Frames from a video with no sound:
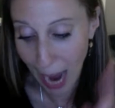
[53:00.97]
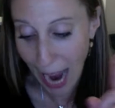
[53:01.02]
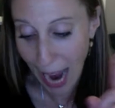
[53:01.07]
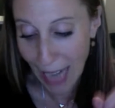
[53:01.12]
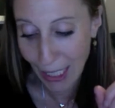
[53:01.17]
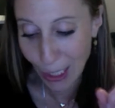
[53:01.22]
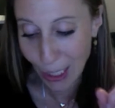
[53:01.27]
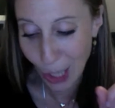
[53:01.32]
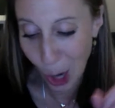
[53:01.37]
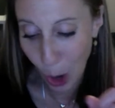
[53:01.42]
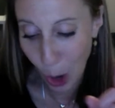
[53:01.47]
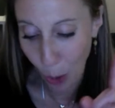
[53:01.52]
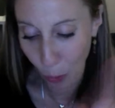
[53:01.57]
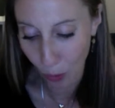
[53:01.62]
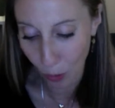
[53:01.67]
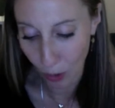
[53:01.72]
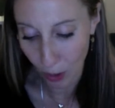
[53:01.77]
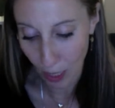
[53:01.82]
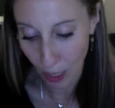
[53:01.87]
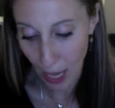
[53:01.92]
I know,
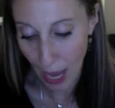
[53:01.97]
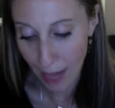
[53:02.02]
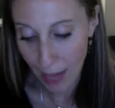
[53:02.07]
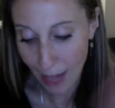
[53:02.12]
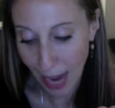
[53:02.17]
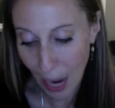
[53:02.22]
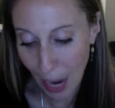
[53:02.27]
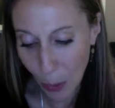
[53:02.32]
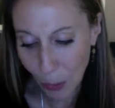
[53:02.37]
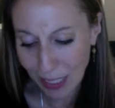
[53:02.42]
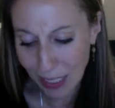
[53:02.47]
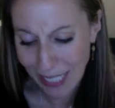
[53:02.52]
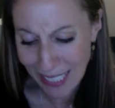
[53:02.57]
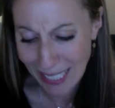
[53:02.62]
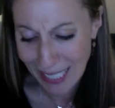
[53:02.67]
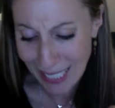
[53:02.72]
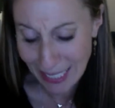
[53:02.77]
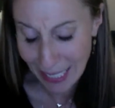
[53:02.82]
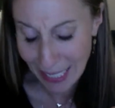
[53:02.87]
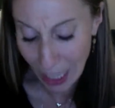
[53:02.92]
and I will
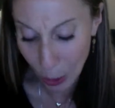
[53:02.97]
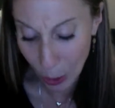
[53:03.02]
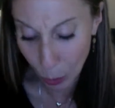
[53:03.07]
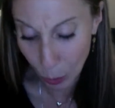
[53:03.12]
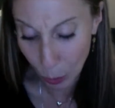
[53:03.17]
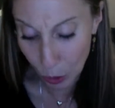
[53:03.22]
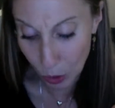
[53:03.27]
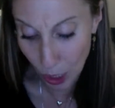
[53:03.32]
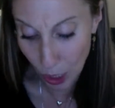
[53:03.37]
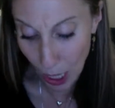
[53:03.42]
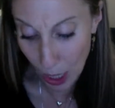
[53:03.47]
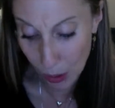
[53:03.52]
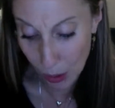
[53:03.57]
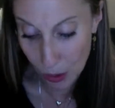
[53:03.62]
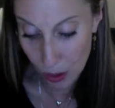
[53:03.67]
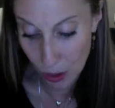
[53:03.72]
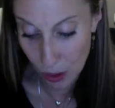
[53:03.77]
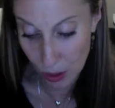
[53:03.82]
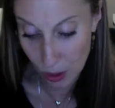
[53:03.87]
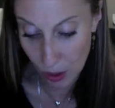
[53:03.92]
indicate which
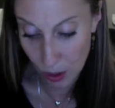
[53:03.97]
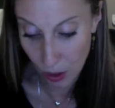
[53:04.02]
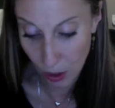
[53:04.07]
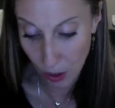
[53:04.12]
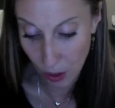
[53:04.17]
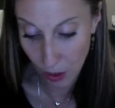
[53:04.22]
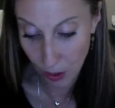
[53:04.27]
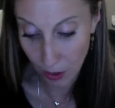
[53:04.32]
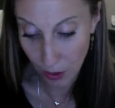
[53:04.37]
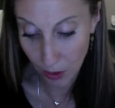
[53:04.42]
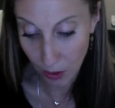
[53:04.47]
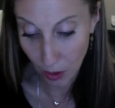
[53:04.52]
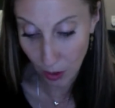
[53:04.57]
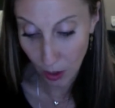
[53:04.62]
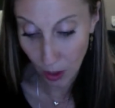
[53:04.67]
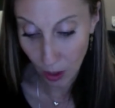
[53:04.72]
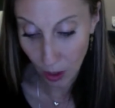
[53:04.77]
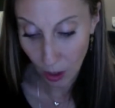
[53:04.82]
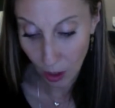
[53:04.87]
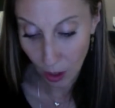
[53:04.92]
houses
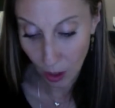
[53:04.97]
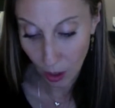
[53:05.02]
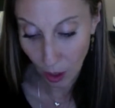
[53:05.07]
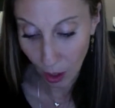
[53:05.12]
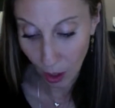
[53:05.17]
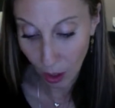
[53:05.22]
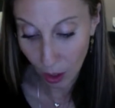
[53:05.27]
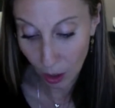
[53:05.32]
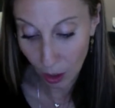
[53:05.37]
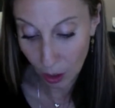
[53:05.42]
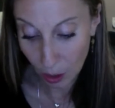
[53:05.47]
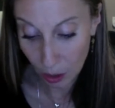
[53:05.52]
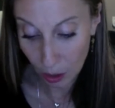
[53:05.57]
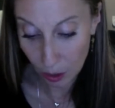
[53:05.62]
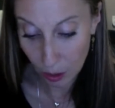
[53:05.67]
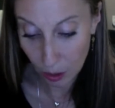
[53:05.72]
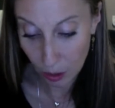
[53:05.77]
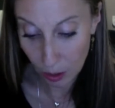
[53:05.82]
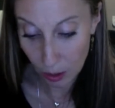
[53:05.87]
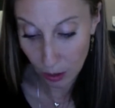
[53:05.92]
are
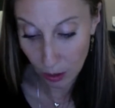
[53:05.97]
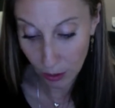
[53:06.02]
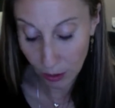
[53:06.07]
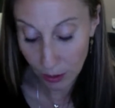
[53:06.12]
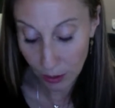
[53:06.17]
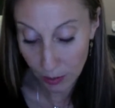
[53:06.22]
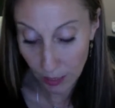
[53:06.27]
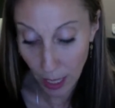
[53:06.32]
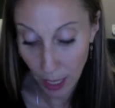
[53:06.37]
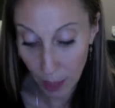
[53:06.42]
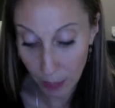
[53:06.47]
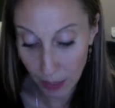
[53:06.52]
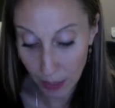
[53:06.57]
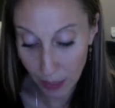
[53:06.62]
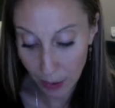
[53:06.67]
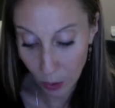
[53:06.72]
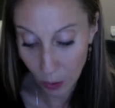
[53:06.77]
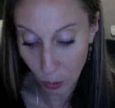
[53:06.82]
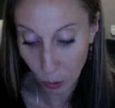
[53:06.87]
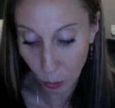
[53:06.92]

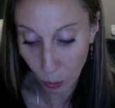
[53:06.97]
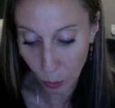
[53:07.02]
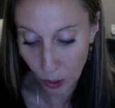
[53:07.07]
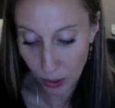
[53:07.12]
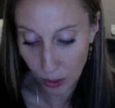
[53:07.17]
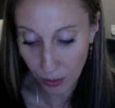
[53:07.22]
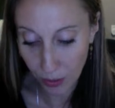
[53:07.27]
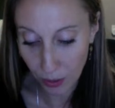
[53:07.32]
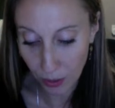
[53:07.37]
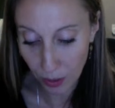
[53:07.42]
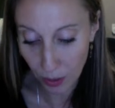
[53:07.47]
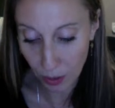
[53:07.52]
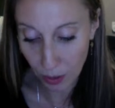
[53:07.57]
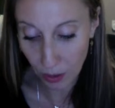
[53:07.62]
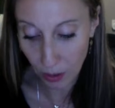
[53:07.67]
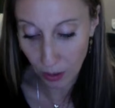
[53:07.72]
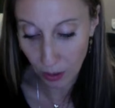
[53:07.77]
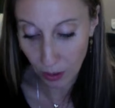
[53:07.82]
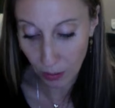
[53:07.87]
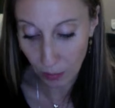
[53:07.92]
contaminated with
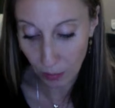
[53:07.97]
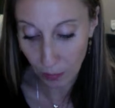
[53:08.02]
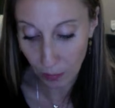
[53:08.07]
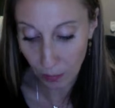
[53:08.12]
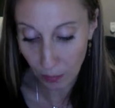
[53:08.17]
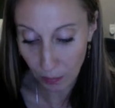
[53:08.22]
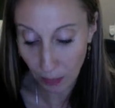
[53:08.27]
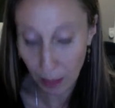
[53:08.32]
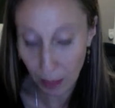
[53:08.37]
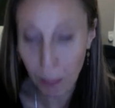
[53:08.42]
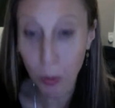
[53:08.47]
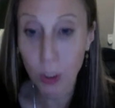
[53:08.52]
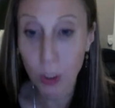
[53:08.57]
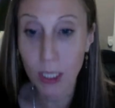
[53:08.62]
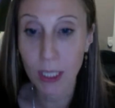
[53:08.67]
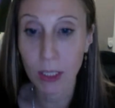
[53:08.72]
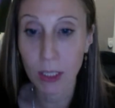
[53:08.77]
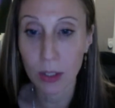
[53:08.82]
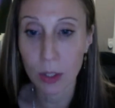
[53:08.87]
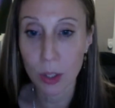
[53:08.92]
by
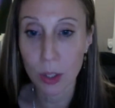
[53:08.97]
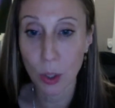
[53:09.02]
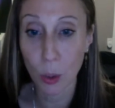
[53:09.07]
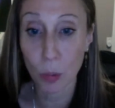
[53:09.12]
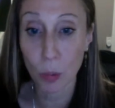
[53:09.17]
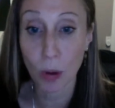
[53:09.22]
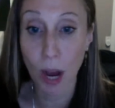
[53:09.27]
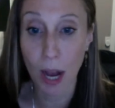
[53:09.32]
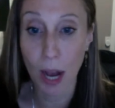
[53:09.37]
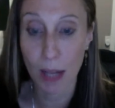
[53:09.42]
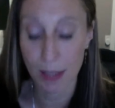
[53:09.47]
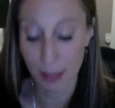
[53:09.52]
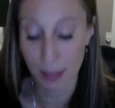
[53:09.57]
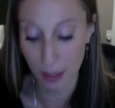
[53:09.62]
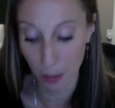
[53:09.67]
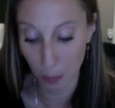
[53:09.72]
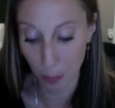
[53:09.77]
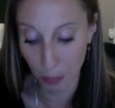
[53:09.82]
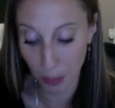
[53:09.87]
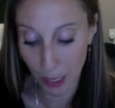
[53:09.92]
putting tsoras,
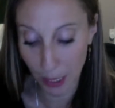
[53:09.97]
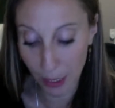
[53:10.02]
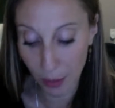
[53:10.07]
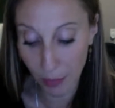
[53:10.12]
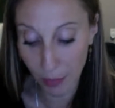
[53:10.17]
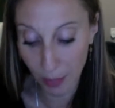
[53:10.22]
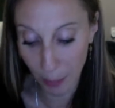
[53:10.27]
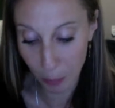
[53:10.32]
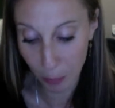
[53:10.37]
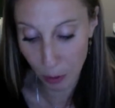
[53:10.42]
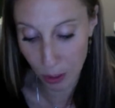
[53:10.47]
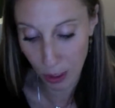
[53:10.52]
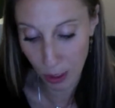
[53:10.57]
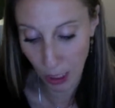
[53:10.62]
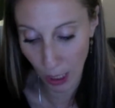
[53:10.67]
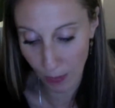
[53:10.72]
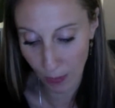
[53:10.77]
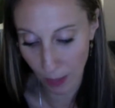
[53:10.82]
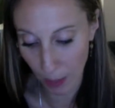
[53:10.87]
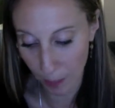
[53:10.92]
the plague of leprosy,
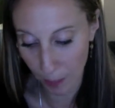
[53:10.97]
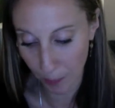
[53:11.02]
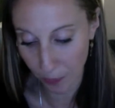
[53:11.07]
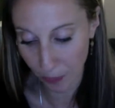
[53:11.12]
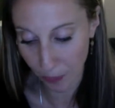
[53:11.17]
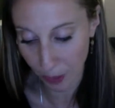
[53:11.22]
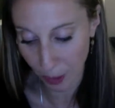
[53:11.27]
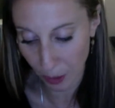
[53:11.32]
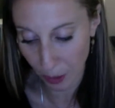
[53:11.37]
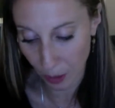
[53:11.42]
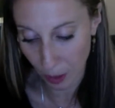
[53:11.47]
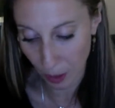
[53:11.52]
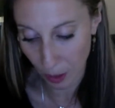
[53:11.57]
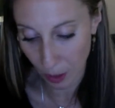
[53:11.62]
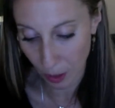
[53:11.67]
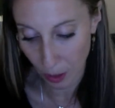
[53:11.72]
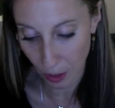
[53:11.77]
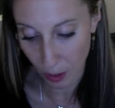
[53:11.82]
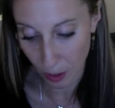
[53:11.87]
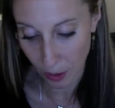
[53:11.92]
on them.
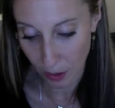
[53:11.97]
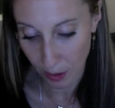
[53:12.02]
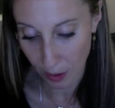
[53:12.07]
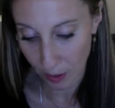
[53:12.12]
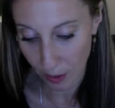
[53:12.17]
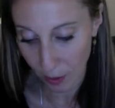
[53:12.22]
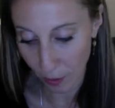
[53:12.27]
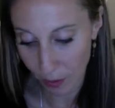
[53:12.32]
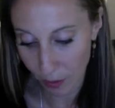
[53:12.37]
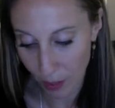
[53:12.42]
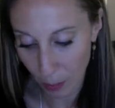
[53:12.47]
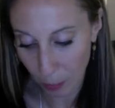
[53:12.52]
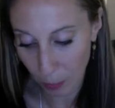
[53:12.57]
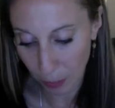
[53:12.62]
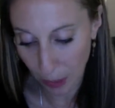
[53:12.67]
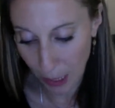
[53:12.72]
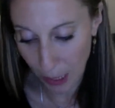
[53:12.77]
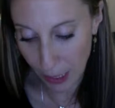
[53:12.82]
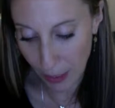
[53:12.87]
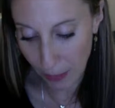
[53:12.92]
There is a
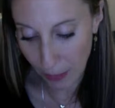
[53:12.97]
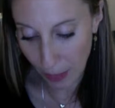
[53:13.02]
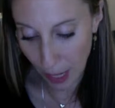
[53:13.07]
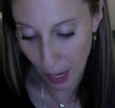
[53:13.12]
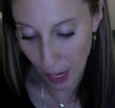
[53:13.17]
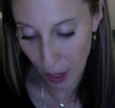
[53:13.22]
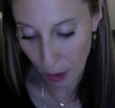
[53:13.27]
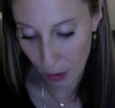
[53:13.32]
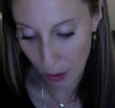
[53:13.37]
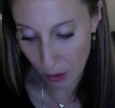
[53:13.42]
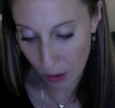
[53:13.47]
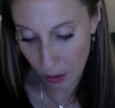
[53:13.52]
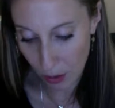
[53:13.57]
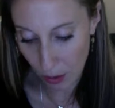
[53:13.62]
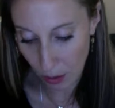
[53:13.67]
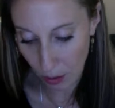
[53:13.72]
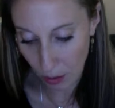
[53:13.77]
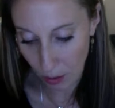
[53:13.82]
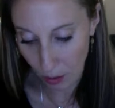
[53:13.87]
plague in the house.